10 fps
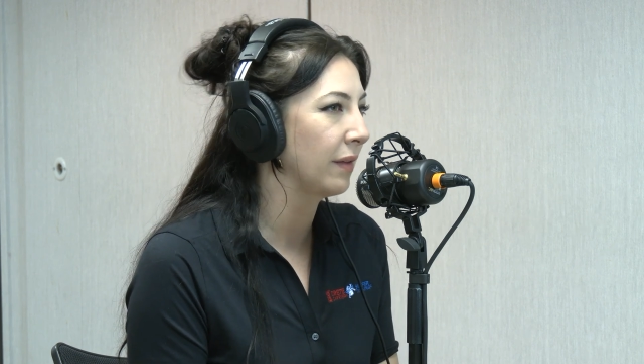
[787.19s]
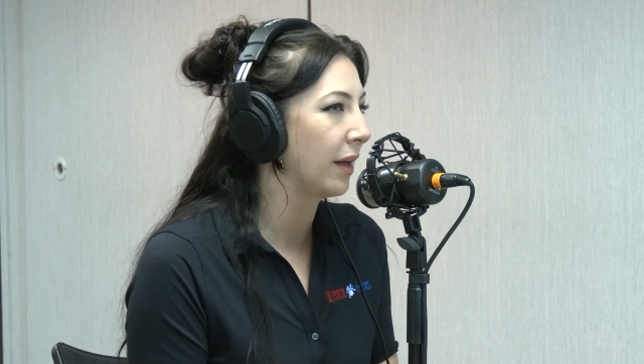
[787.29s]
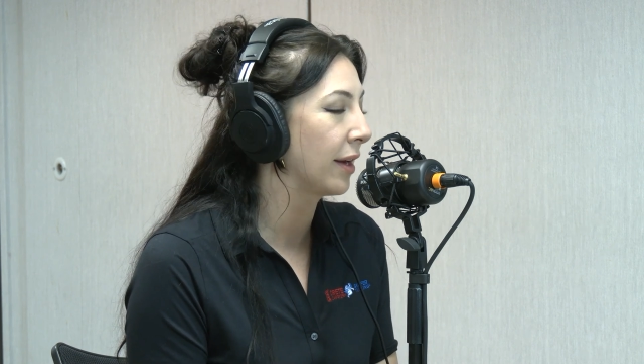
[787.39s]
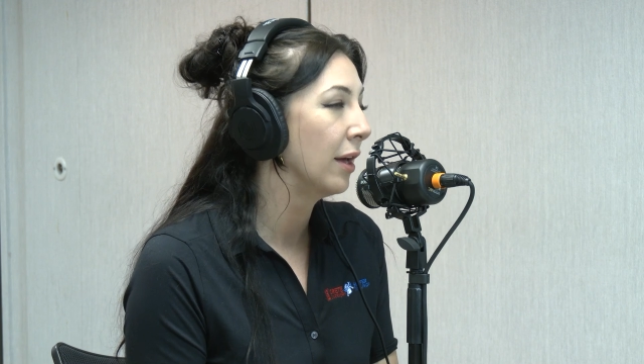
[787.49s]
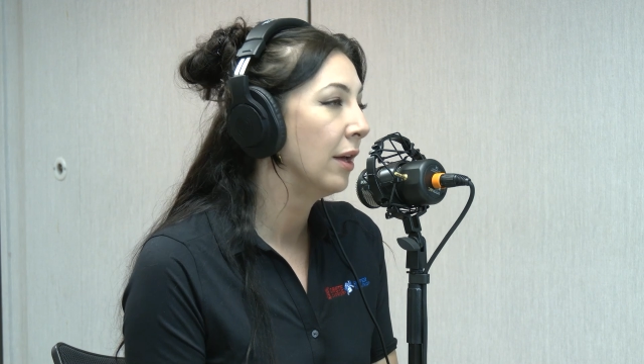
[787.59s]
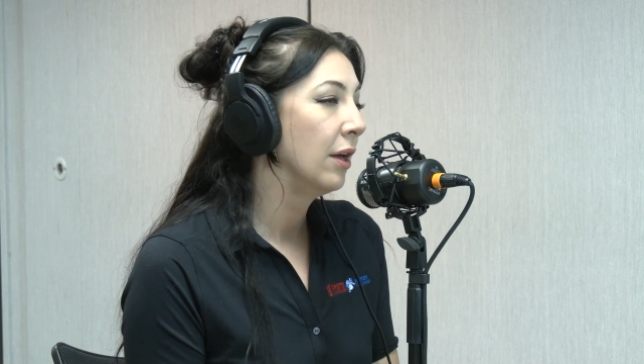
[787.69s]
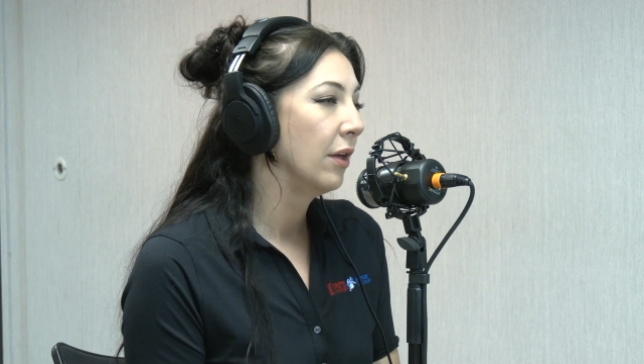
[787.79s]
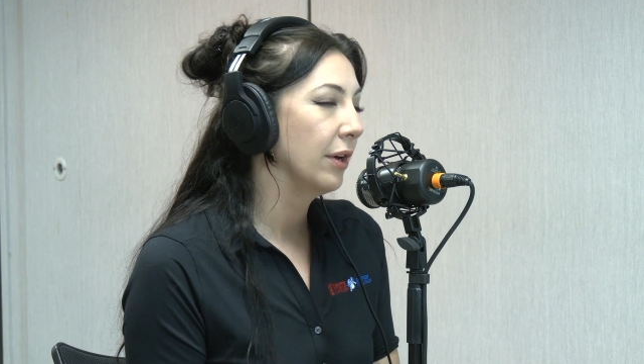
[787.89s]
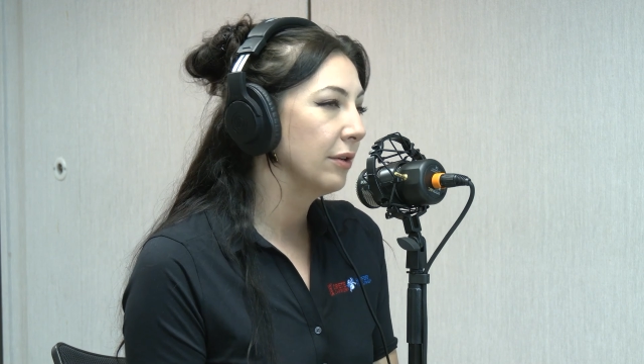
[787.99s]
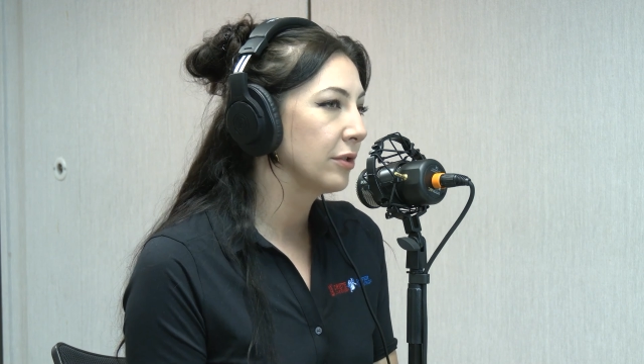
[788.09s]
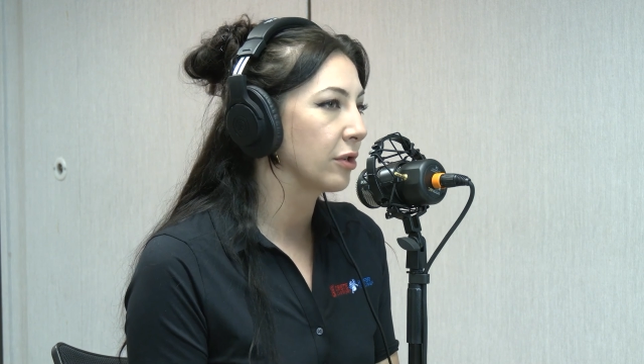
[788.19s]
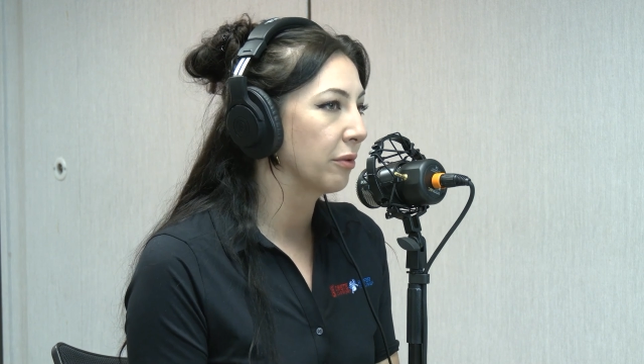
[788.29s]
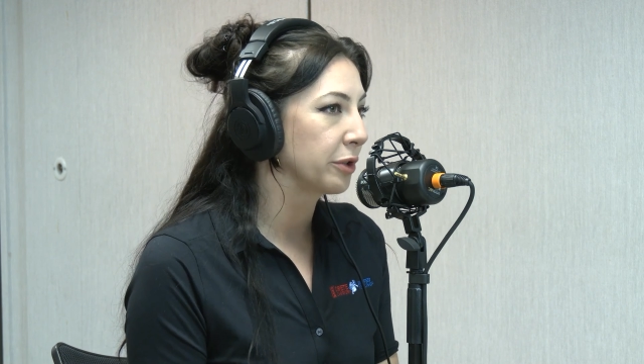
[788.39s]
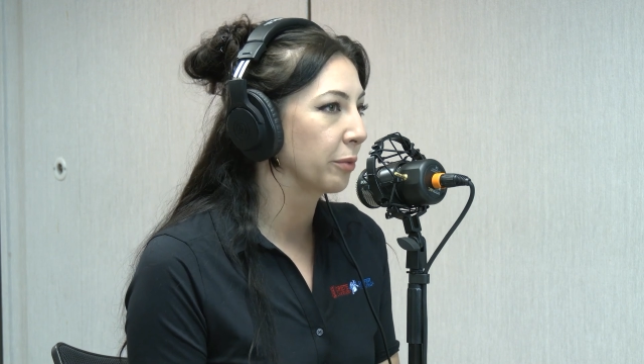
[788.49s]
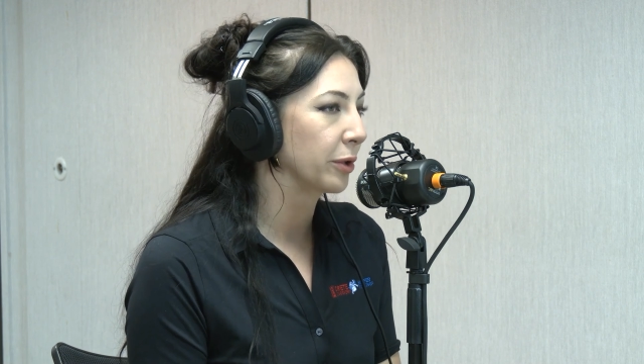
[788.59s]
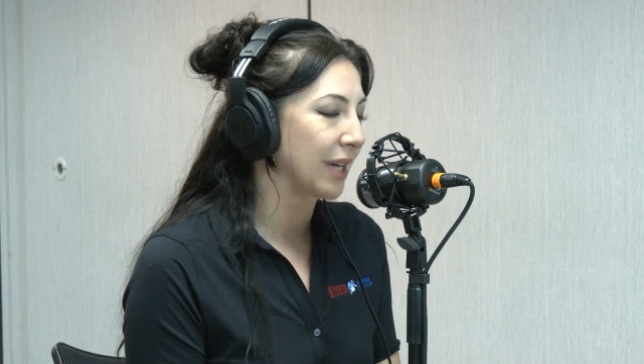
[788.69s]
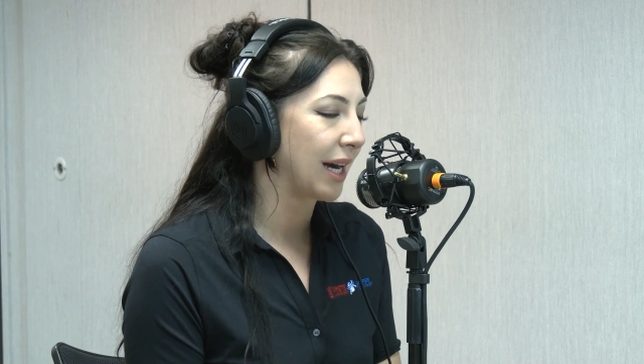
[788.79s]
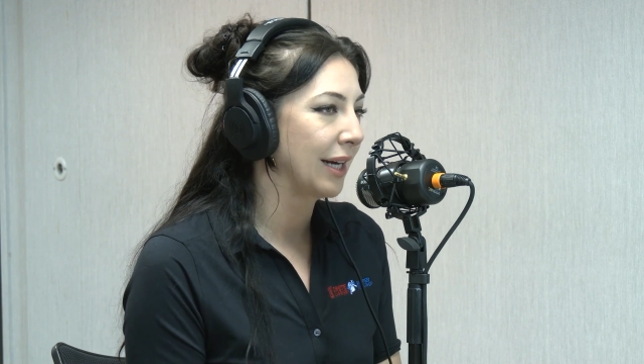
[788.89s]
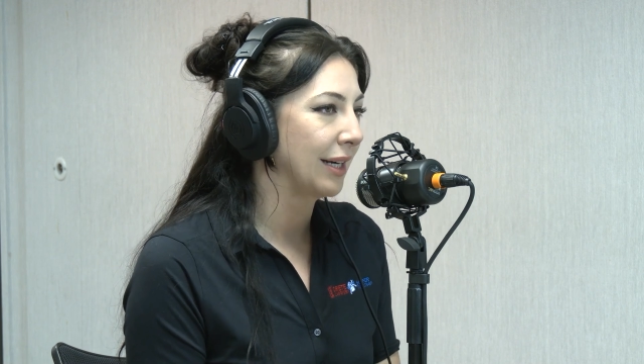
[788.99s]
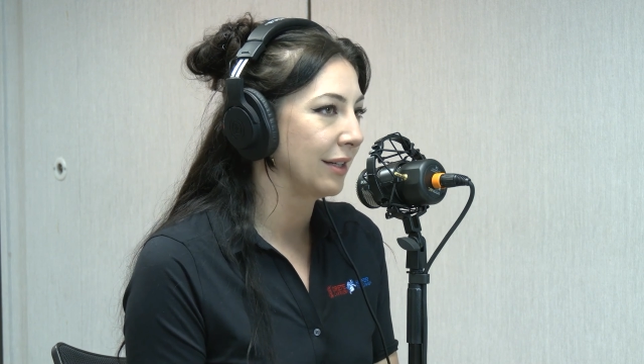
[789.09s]
Like, there is so much more
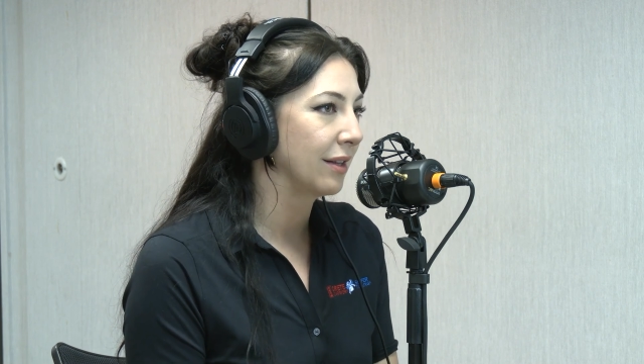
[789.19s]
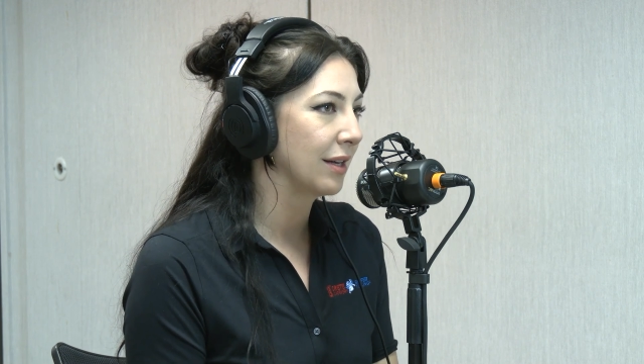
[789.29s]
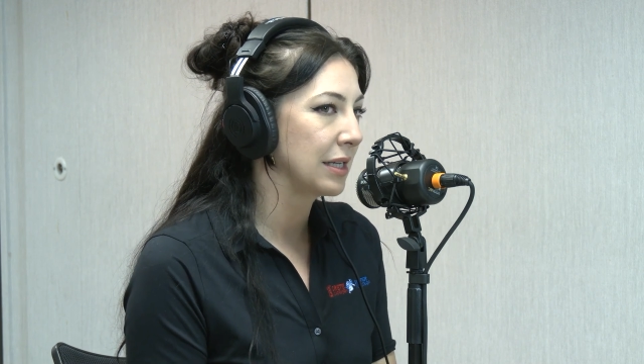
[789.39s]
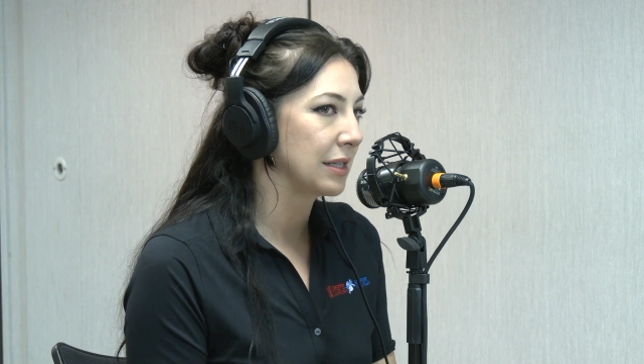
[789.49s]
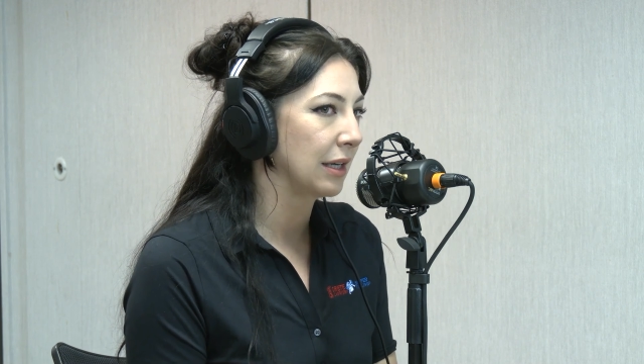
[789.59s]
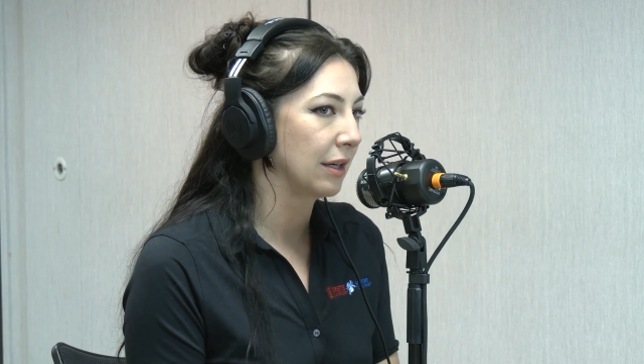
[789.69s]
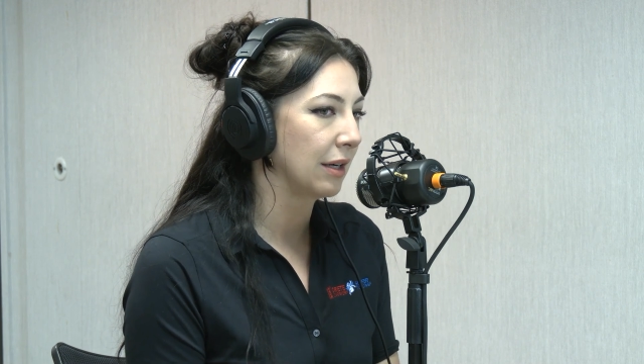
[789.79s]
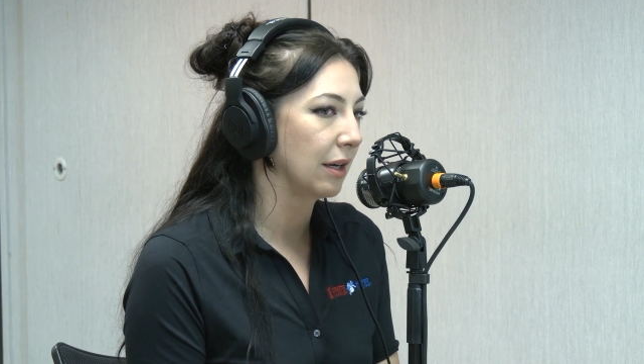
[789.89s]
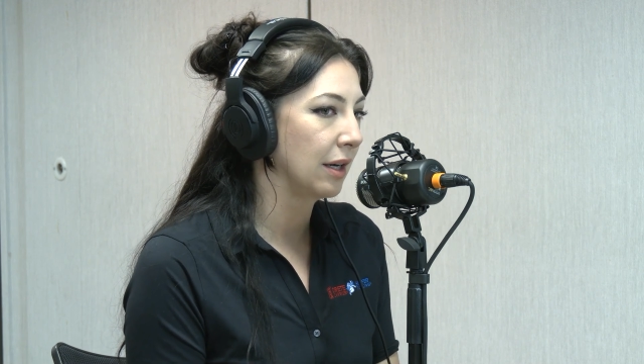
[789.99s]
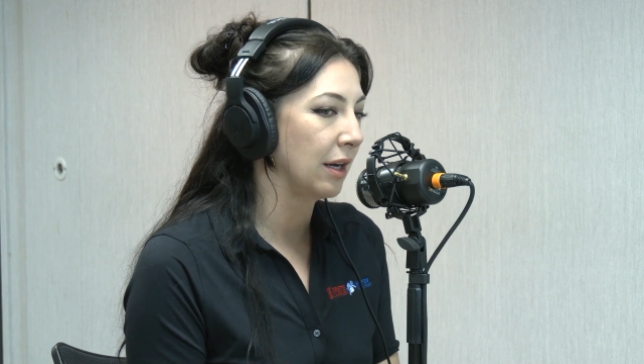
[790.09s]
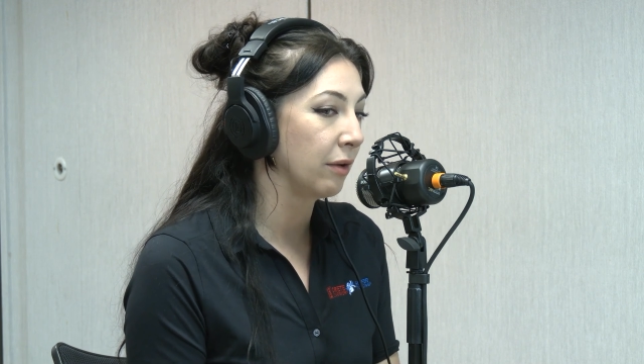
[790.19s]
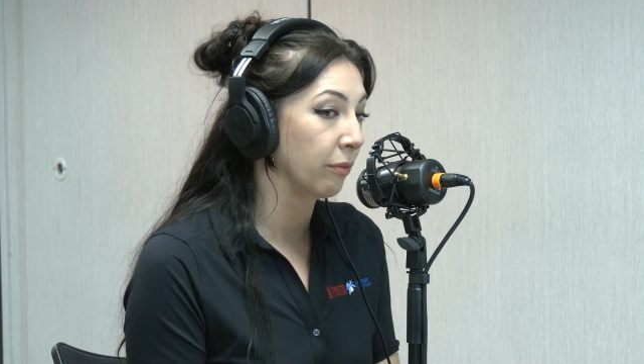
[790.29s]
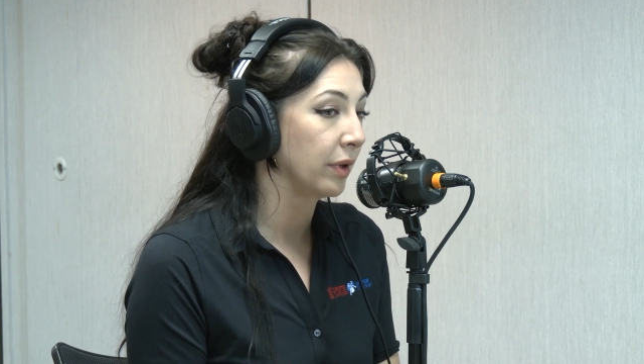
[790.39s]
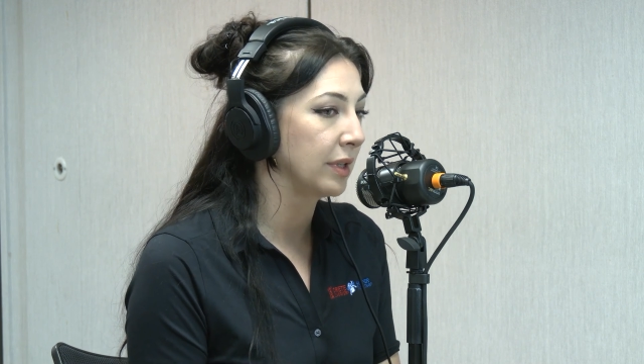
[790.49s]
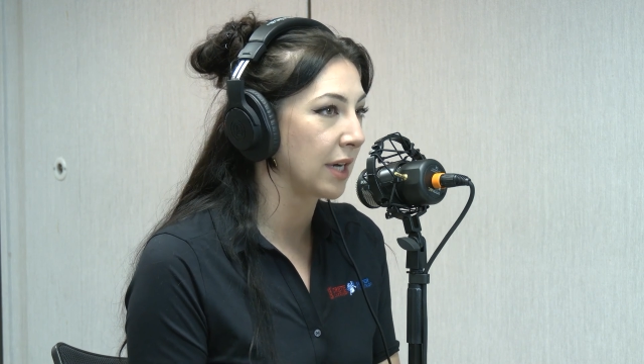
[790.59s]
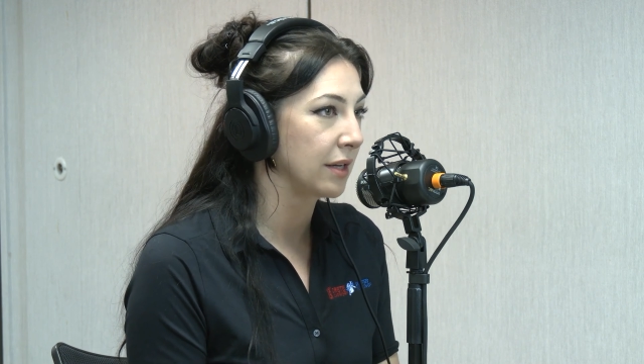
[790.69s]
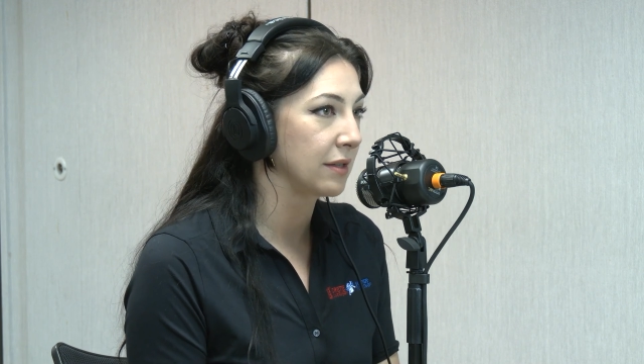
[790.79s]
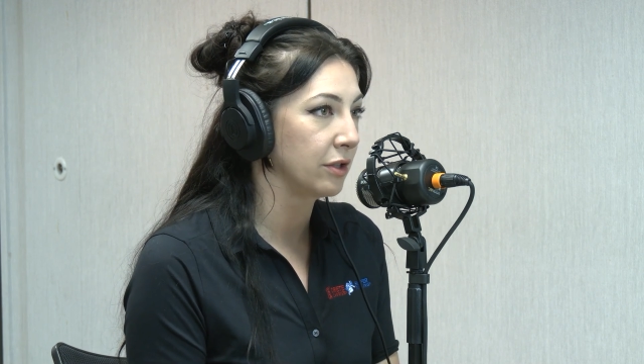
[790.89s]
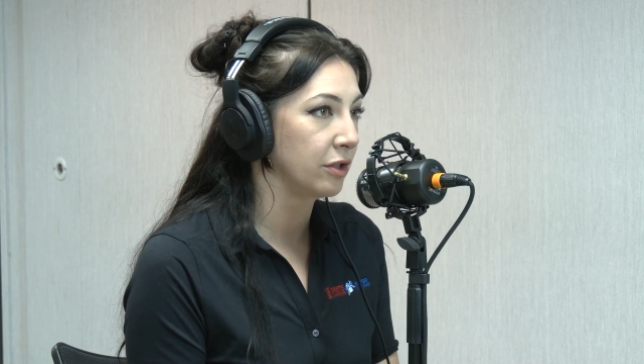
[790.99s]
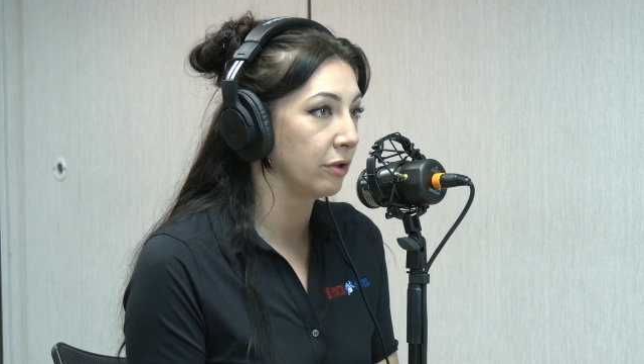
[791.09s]
tied into this, and it really ties
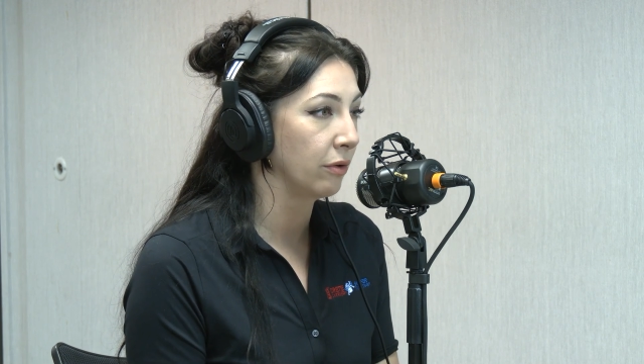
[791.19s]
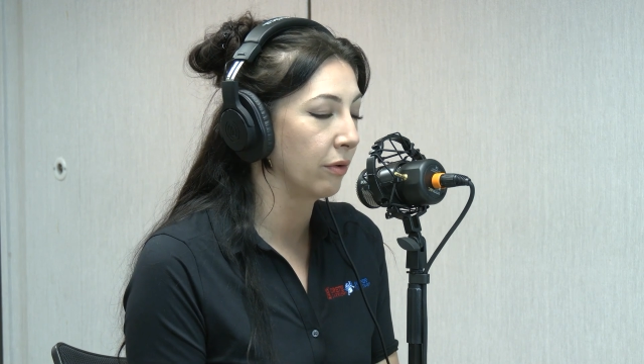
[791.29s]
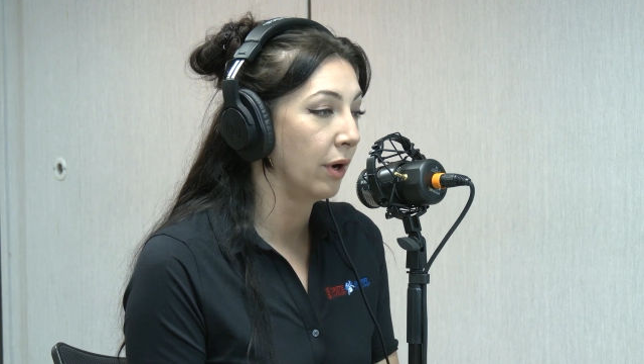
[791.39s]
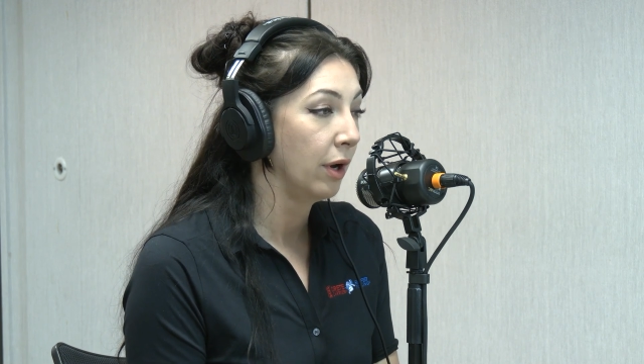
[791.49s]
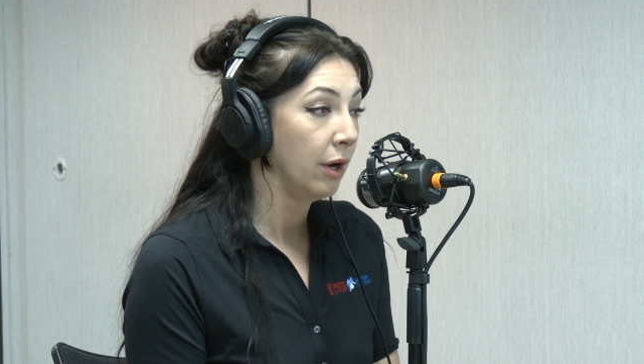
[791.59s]
into